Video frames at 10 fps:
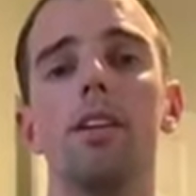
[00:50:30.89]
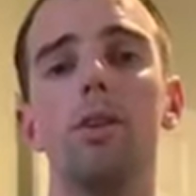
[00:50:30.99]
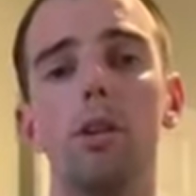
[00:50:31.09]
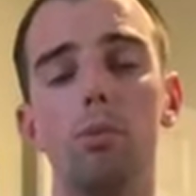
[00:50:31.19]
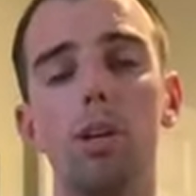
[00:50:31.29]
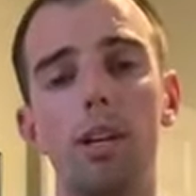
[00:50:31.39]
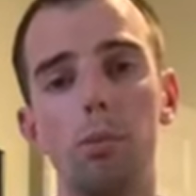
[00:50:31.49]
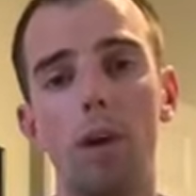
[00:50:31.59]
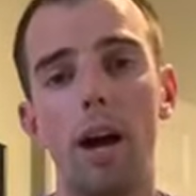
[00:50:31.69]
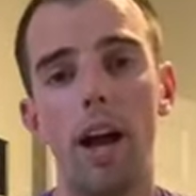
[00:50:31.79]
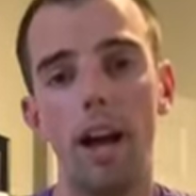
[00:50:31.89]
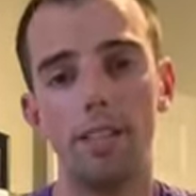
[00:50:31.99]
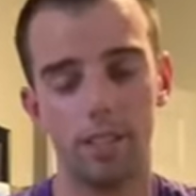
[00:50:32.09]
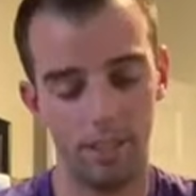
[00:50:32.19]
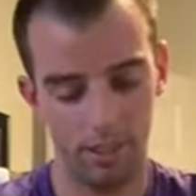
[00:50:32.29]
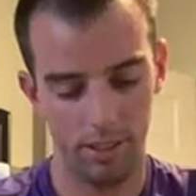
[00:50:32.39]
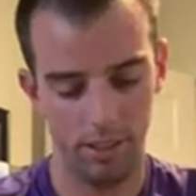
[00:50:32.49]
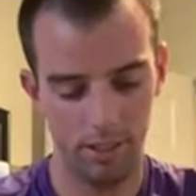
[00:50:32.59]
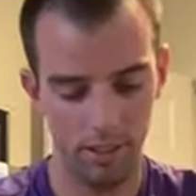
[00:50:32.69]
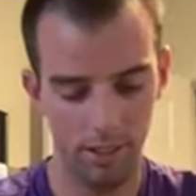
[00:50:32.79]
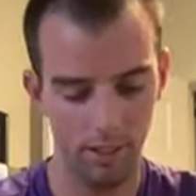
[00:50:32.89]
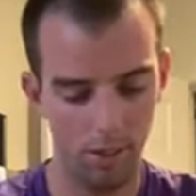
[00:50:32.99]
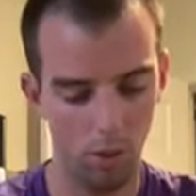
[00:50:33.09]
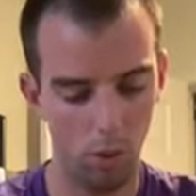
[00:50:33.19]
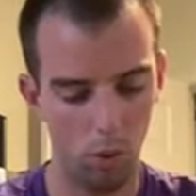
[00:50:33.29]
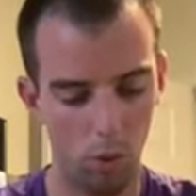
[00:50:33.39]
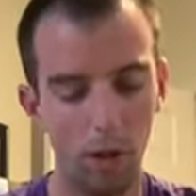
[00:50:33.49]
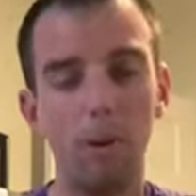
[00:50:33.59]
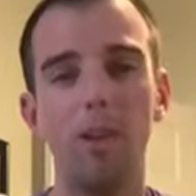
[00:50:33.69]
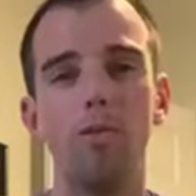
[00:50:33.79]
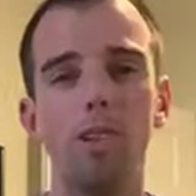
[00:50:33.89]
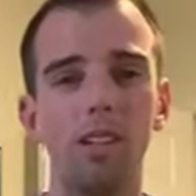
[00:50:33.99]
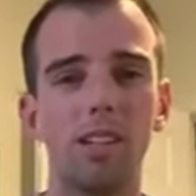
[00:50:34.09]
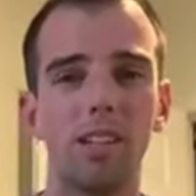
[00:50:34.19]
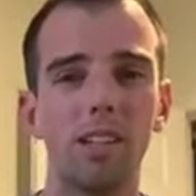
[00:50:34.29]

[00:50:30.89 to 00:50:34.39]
You can begin by asking, what am I feeling?